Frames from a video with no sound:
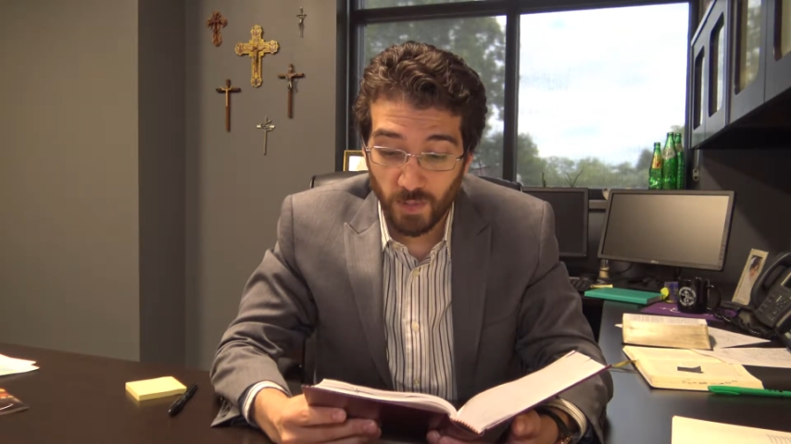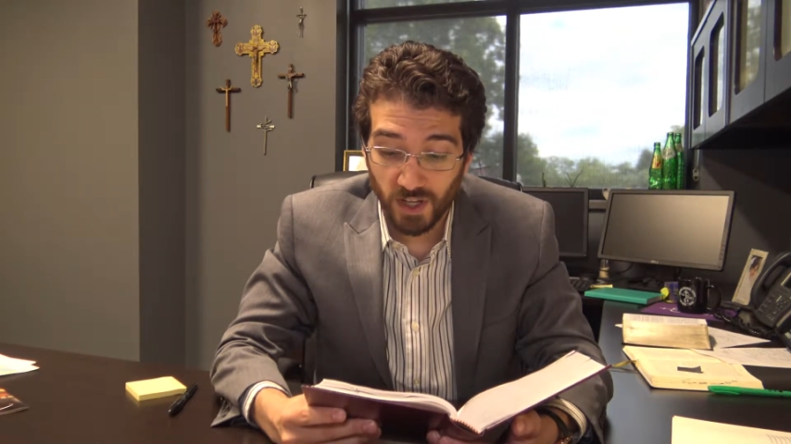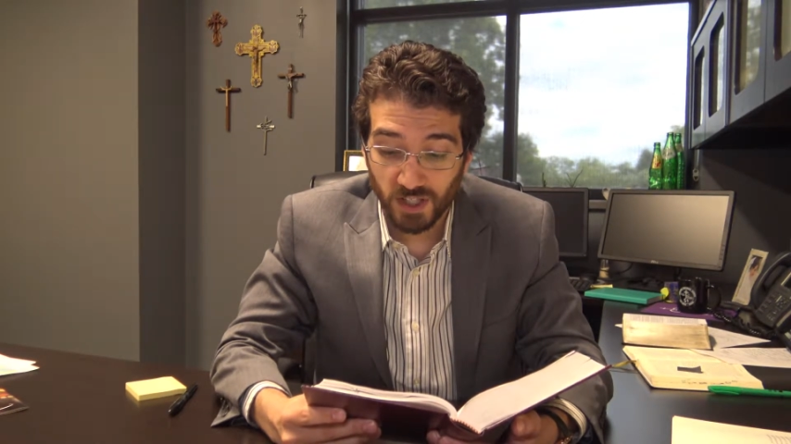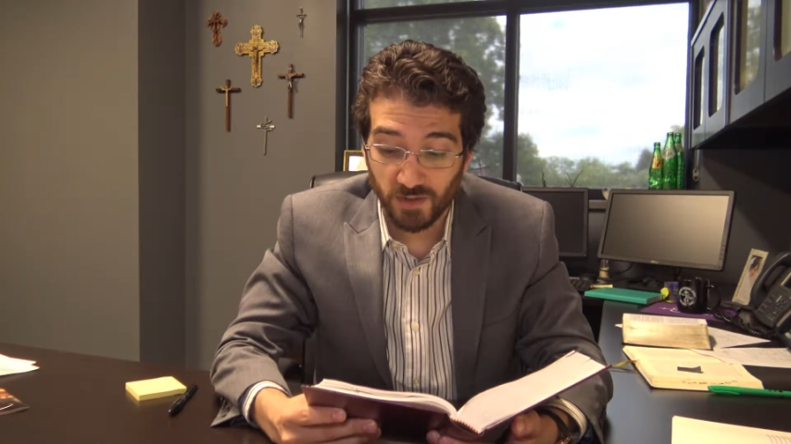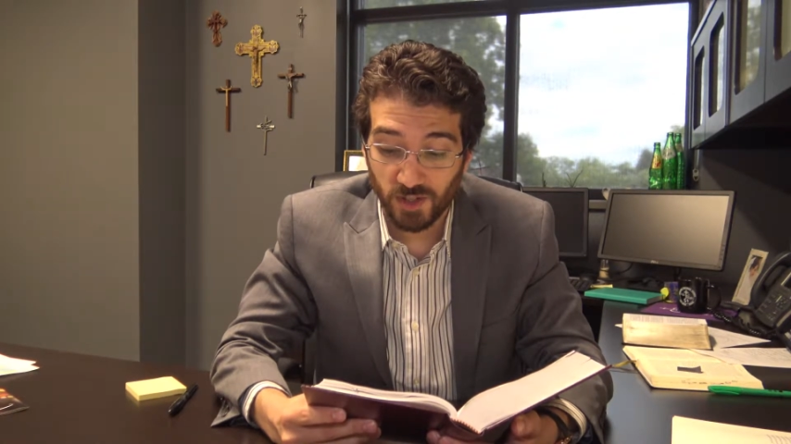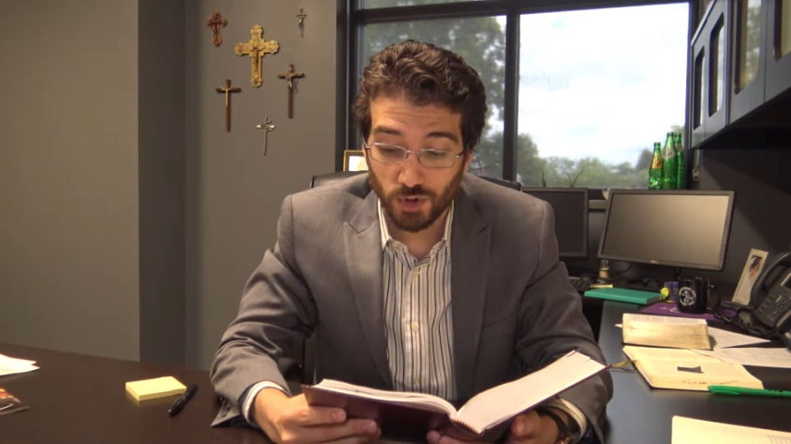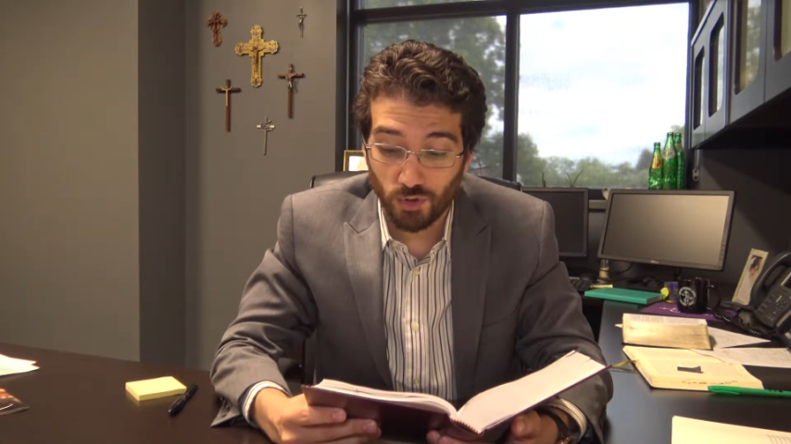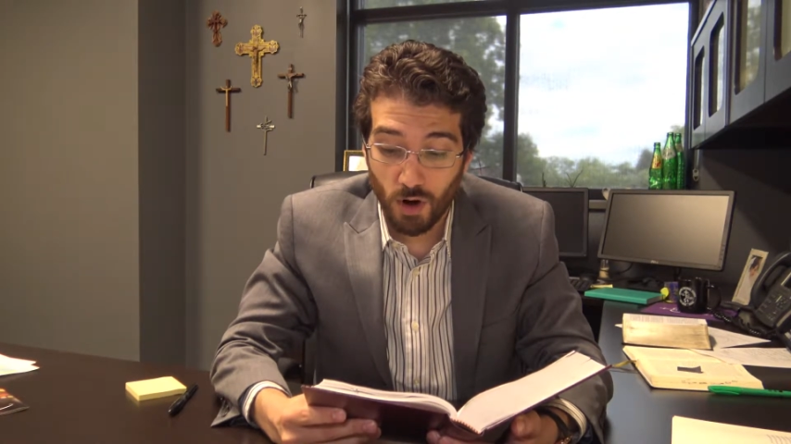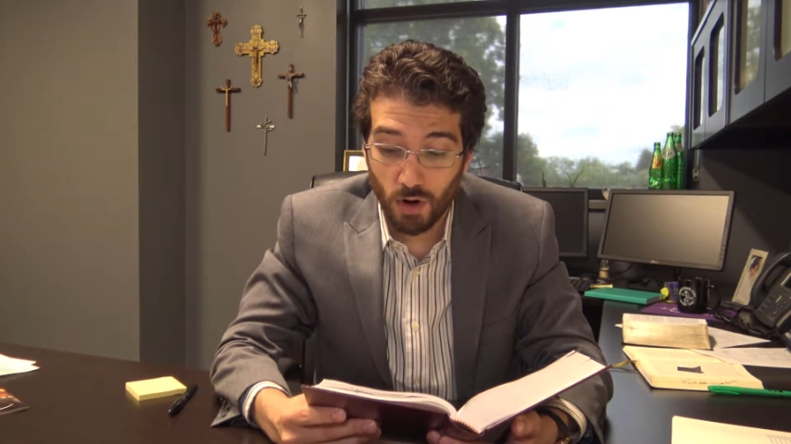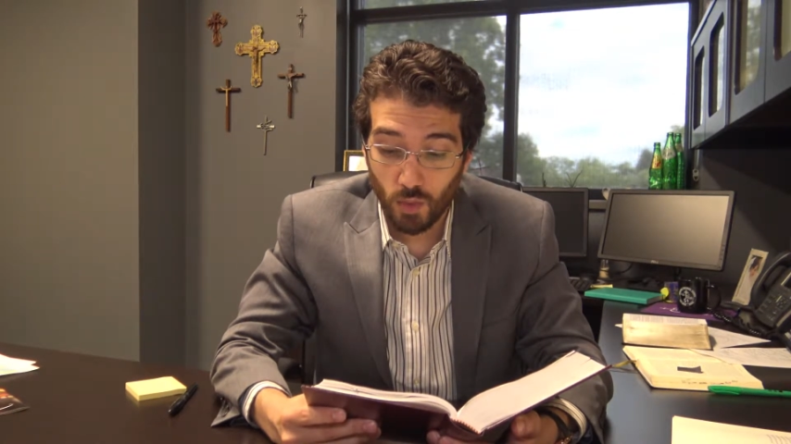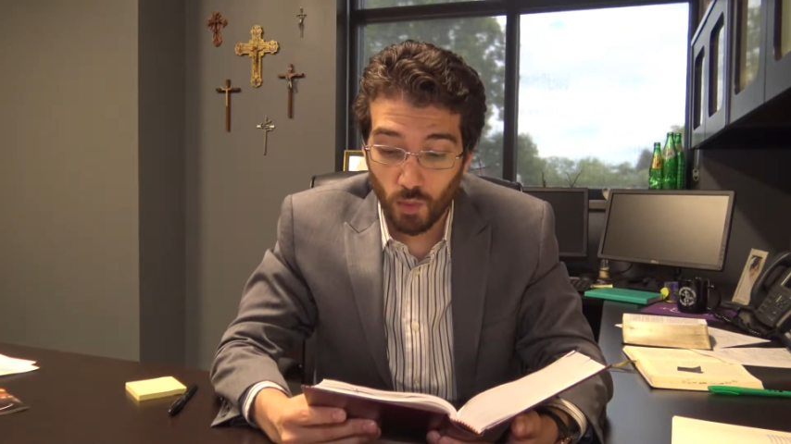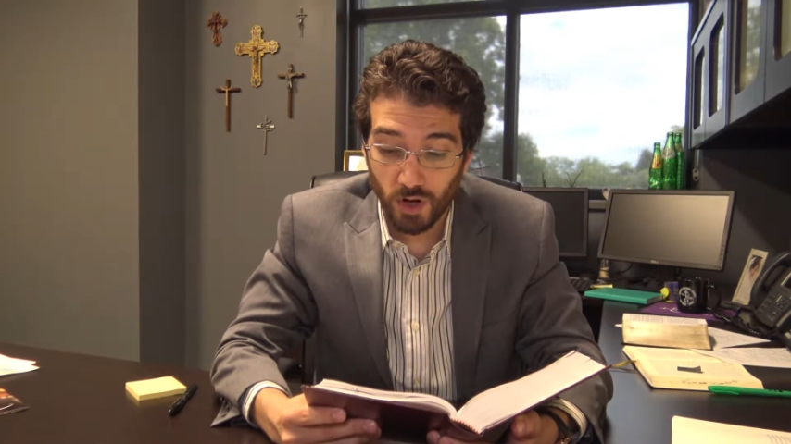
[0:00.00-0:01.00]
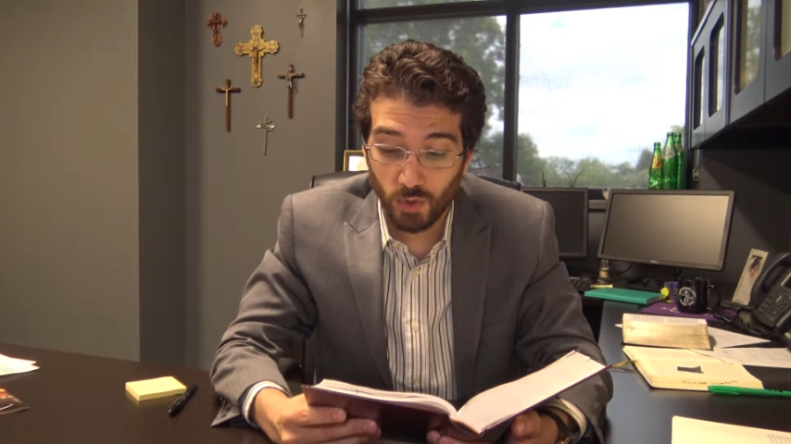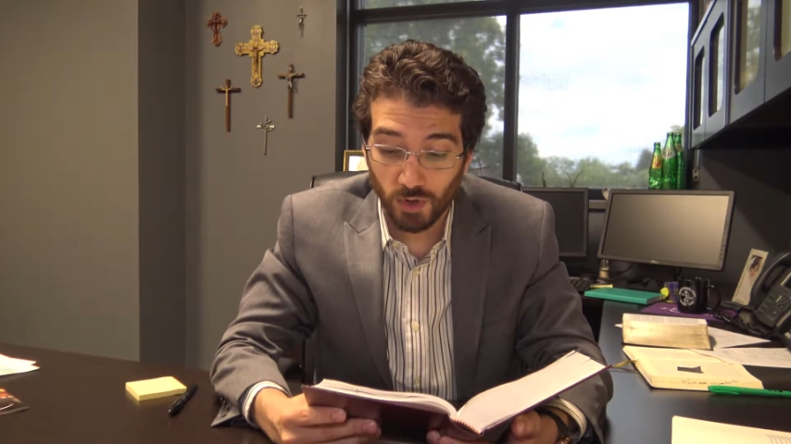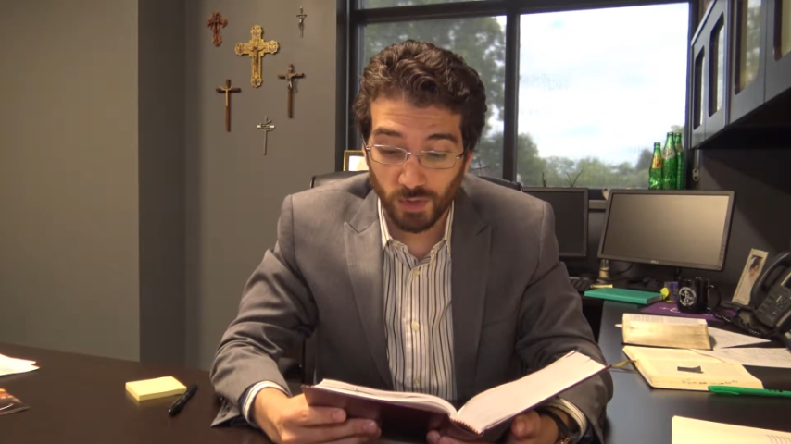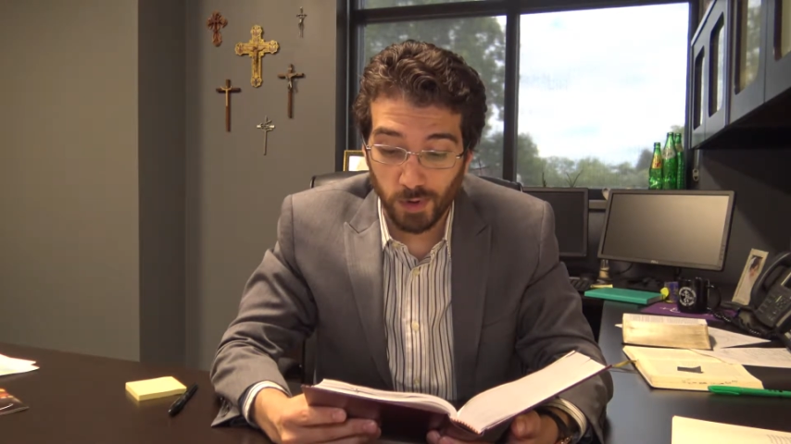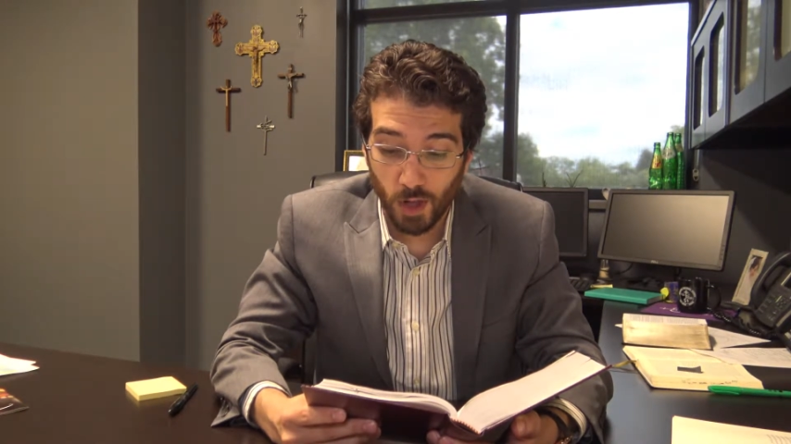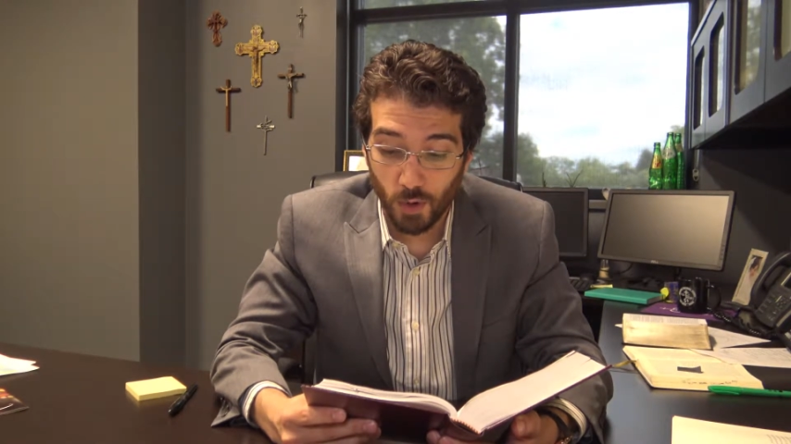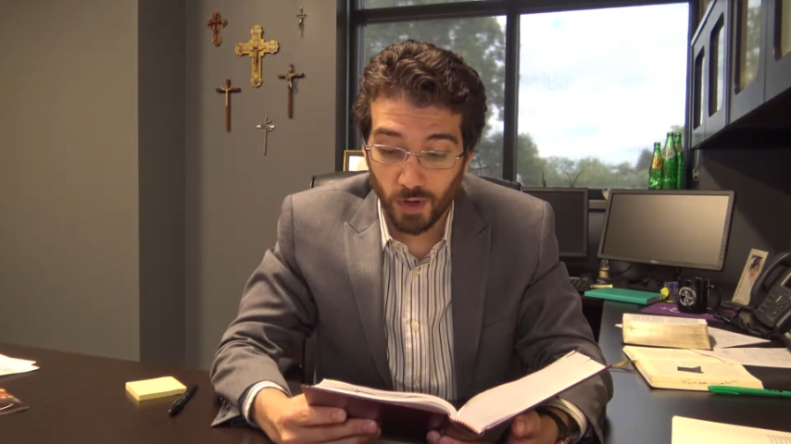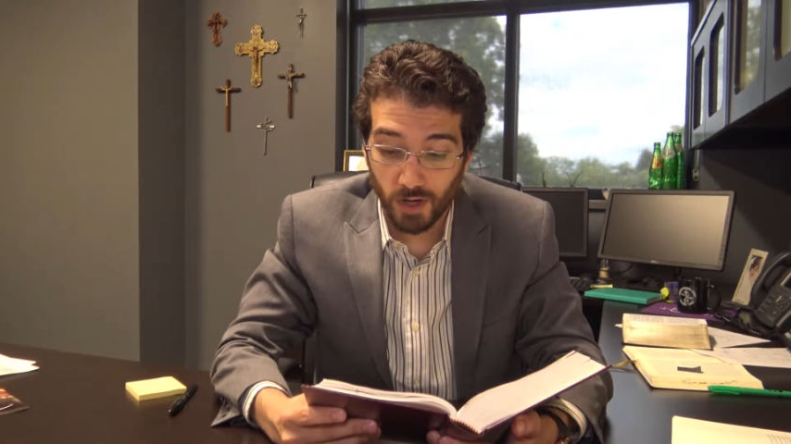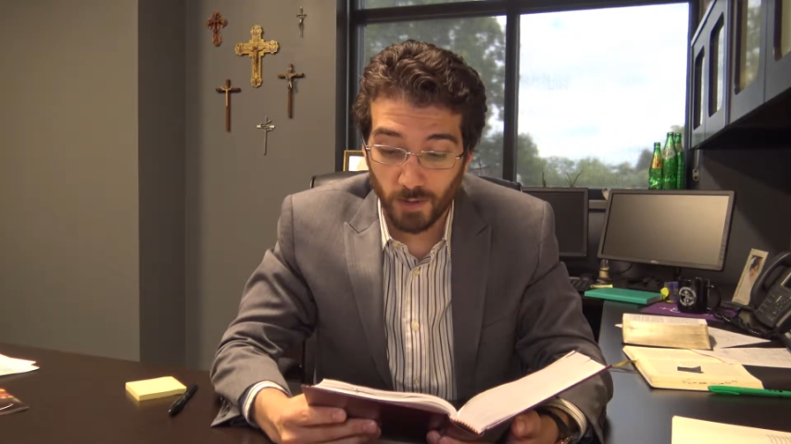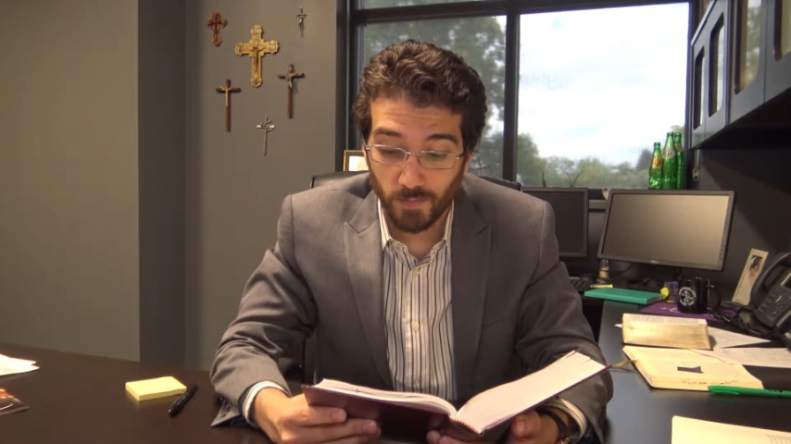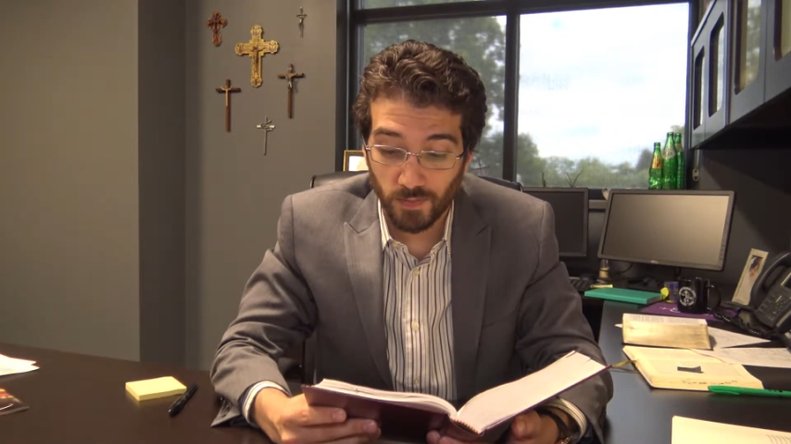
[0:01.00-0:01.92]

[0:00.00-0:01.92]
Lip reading: because of a strong wind was blowing.